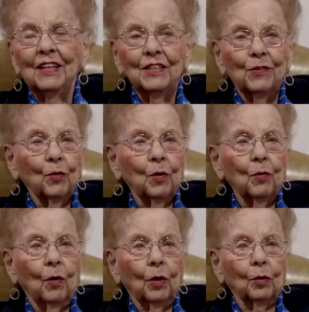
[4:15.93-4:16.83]

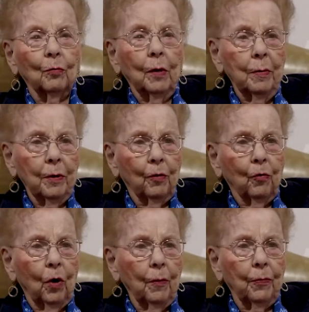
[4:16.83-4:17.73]
Sweetwater, maybe
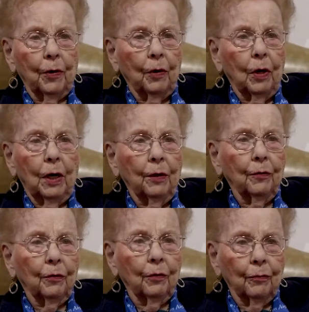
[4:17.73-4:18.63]
grew up there, I
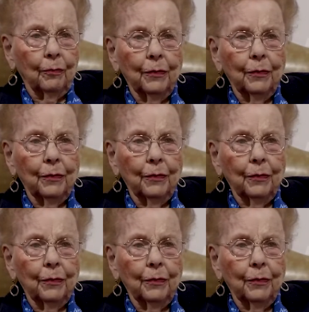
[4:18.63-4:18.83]
don't know.